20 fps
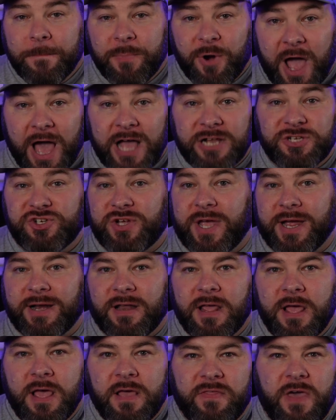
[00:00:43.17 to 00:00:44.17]
project
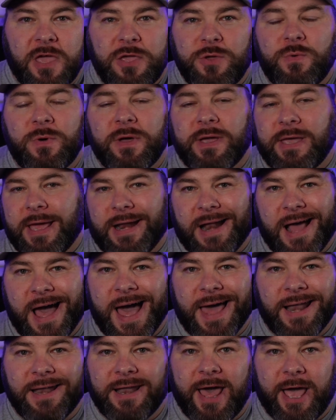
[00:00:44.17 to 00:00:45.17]
that you will get
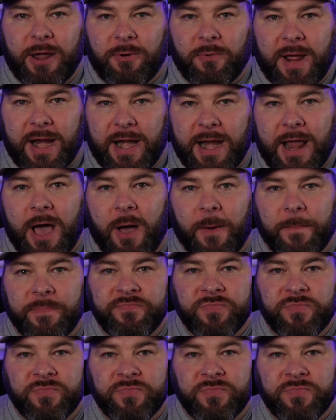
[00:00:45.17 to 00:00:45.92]
online right now.